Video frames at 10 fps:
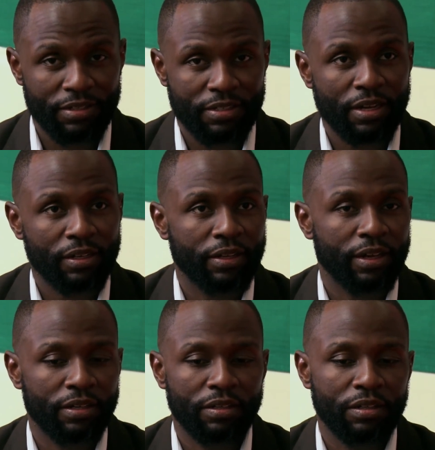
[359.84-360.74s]
Exactly,
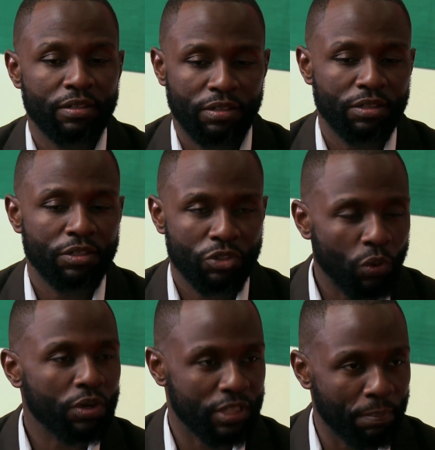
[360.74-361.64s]
and he
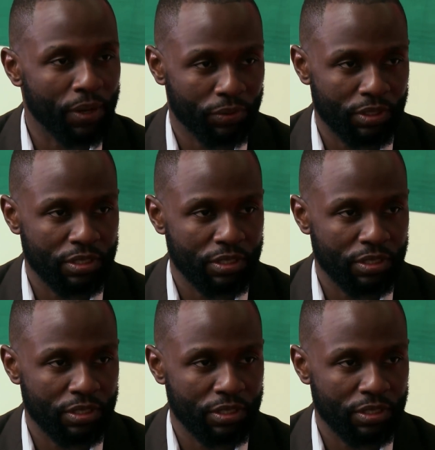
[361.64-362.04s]
talks about